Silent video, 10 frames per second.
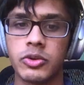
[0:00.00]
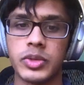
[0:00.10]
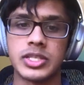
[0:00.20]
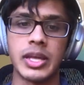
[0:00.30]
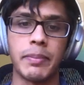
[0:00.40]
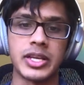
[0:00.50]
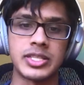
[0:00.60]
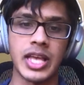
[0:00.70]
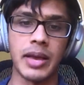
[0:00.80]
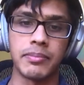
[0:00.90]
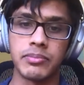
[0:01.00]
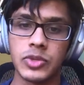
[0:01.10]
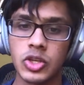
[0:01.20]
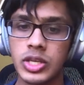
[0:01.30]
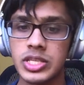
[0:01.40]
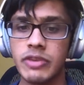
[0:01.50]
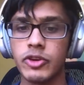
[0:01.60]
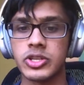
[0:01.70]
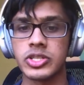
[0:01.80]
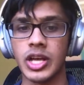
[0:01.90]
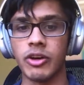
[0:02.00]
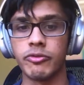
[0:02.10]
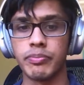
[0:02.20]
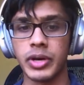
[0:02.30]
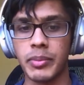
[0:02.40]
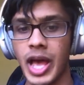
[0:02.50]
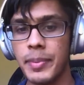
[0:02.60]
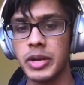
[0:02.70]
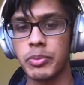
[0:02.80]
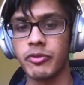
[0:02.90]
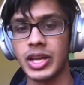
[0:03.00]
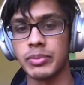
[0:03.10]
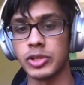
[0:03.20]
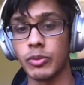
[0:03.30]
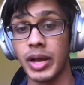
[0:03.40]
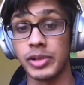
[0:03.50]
through it step by step? You can see for yourself, but I'm happy to provide the blow by